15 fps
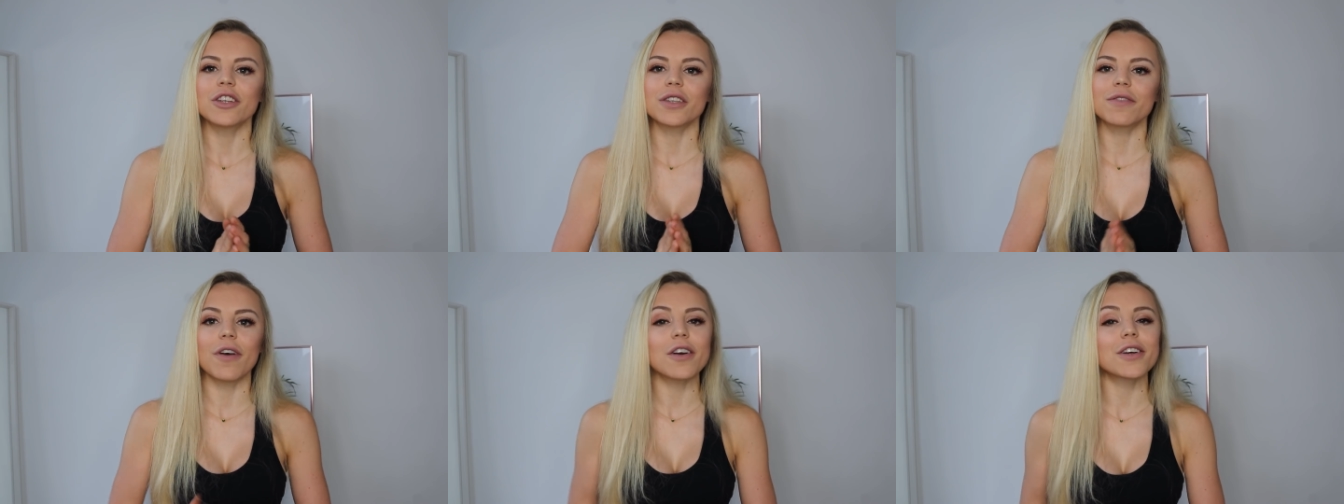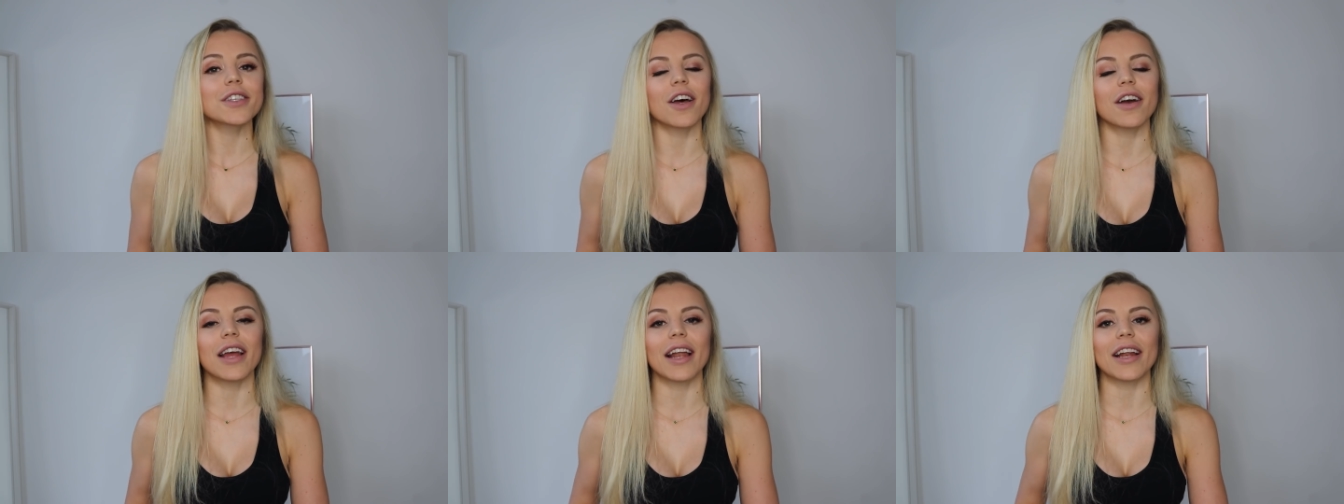Just focus
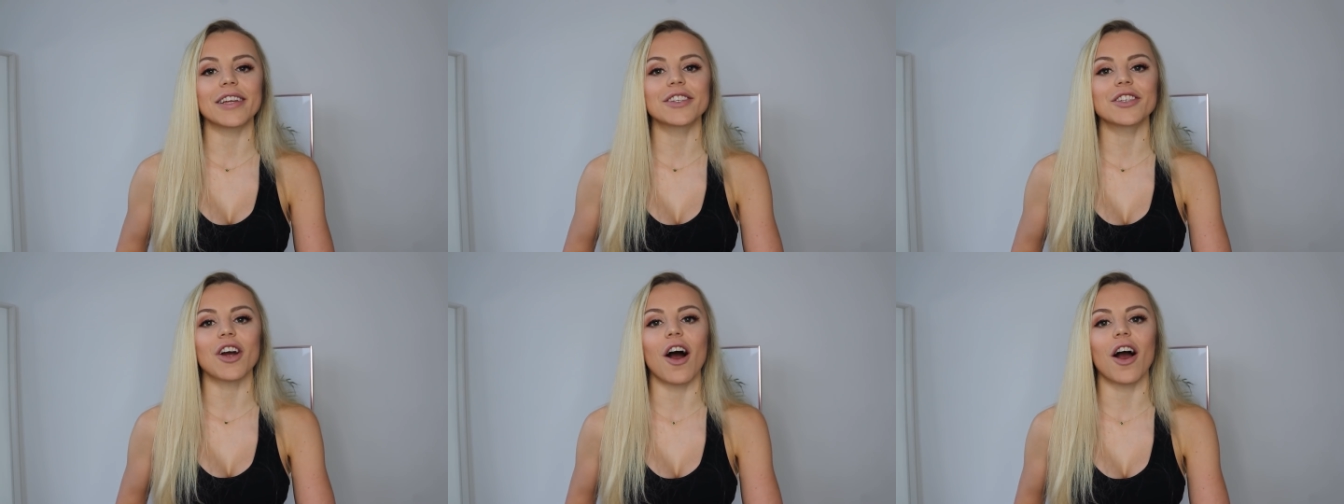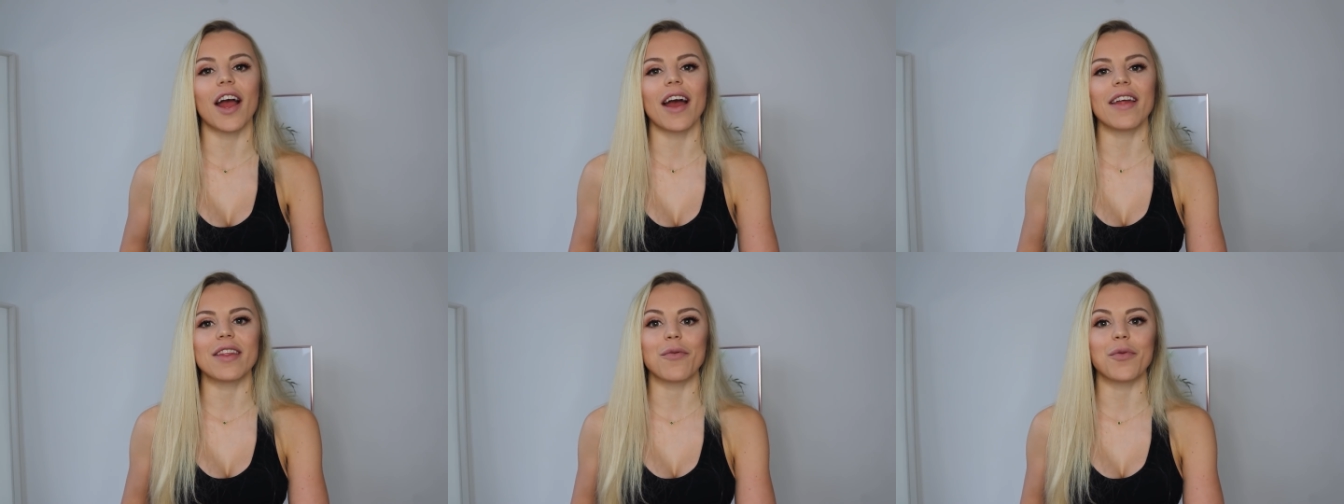on getting strong,
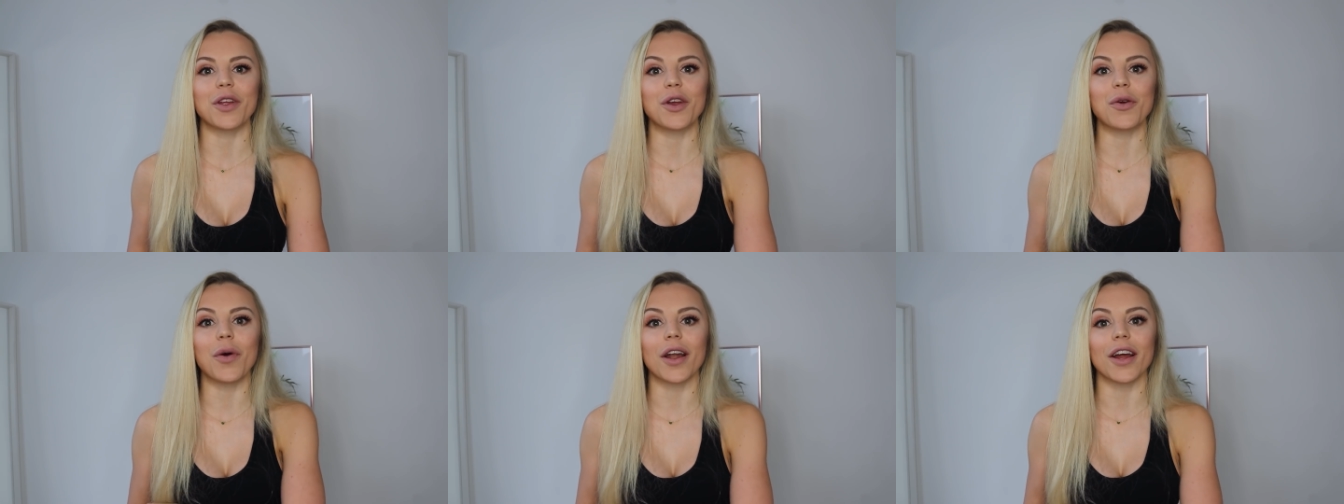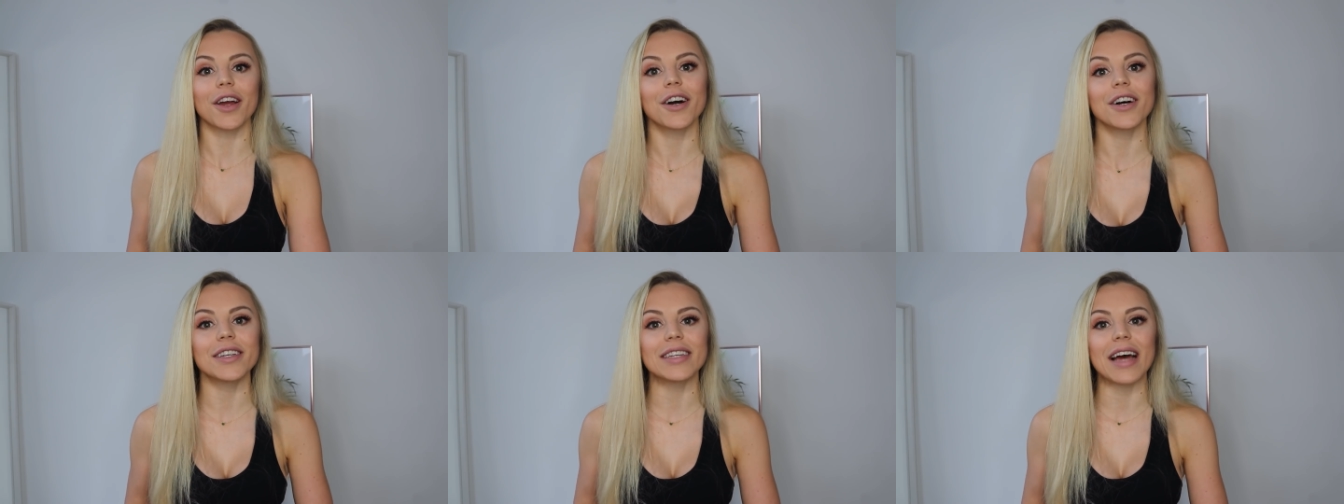and then when you want to
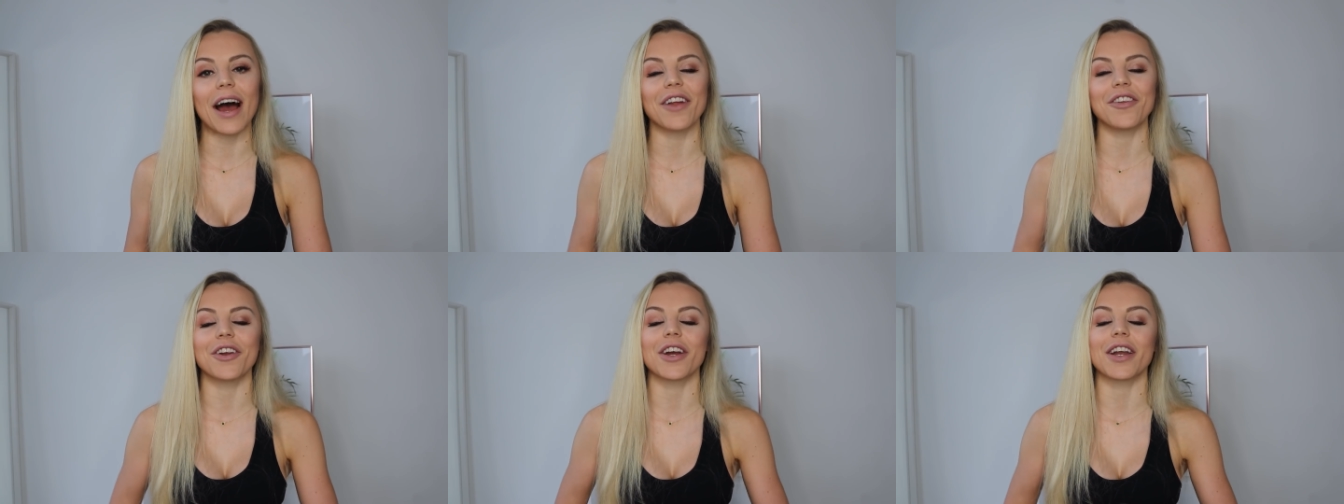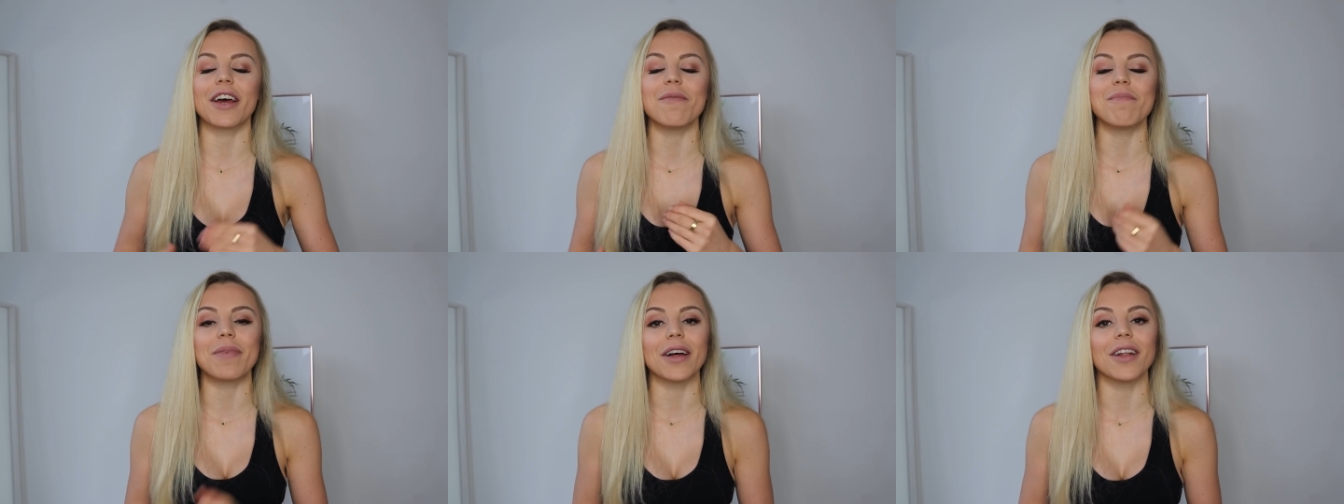cut down, you're going to
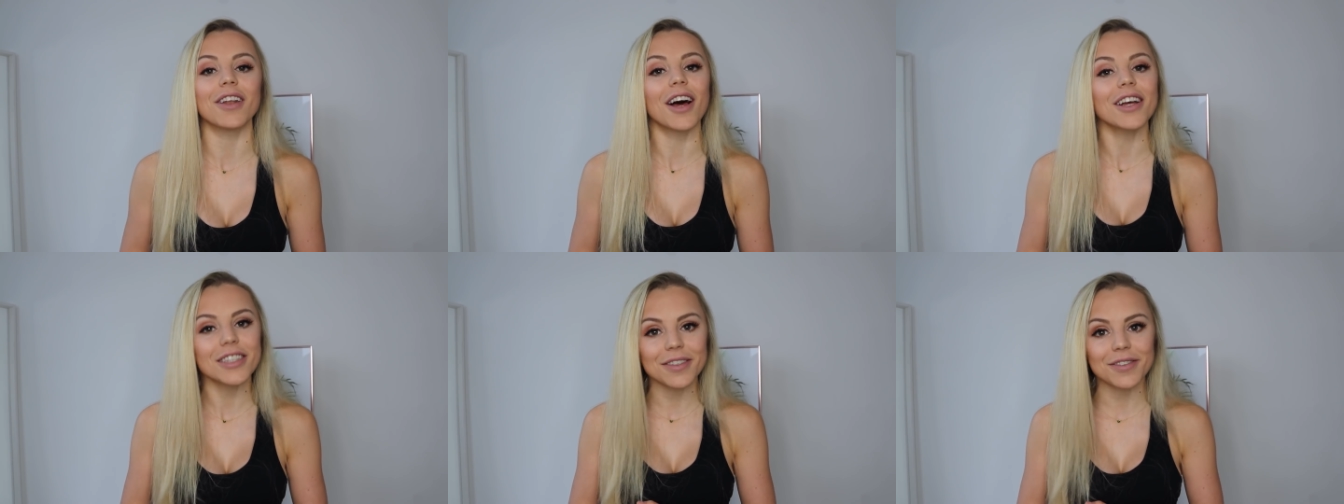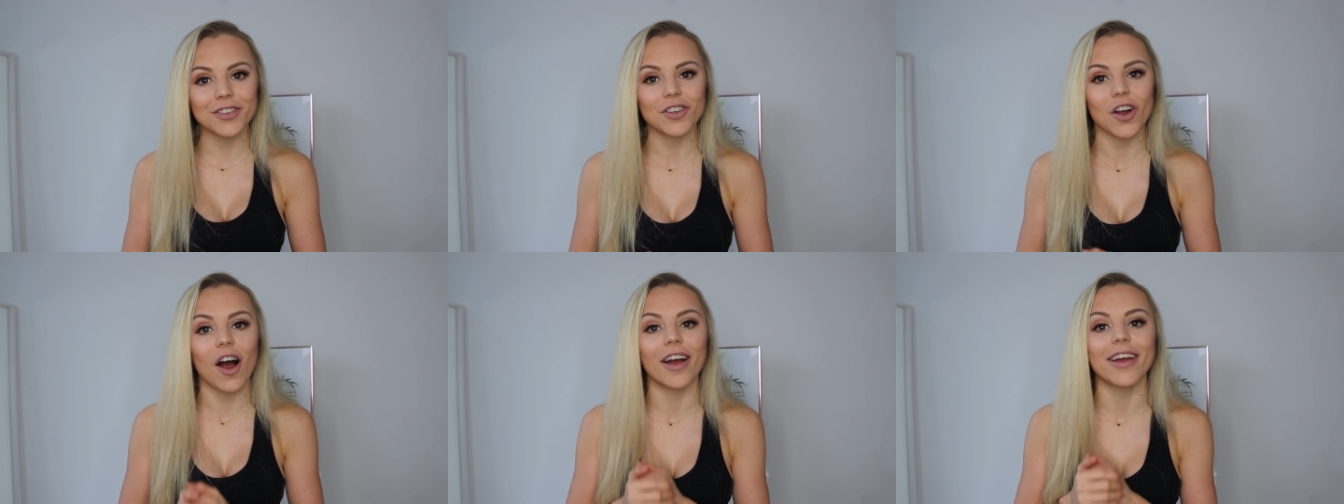have built lots of
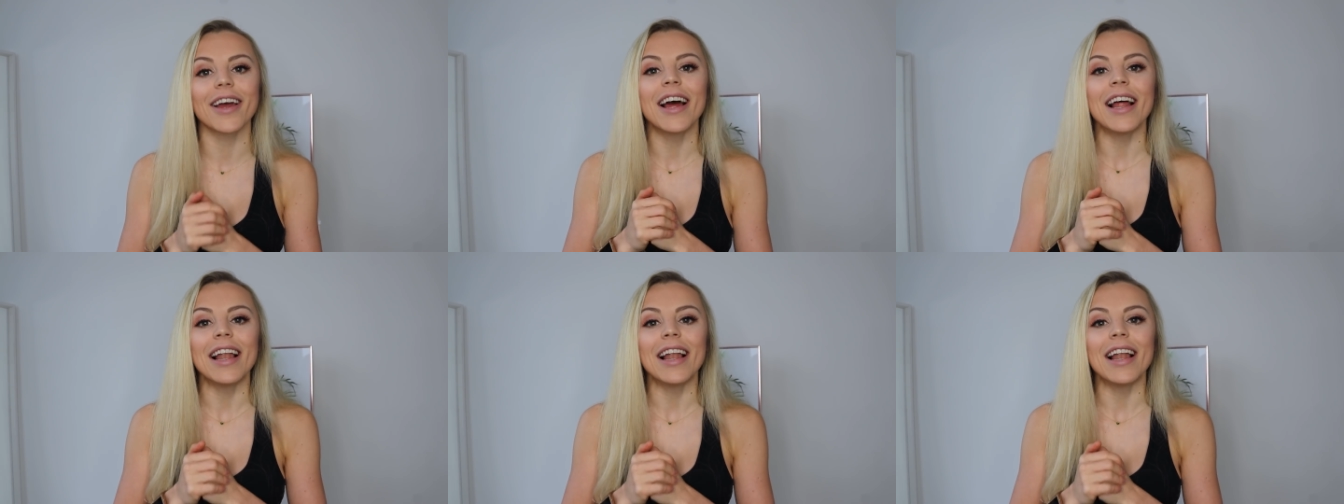strong,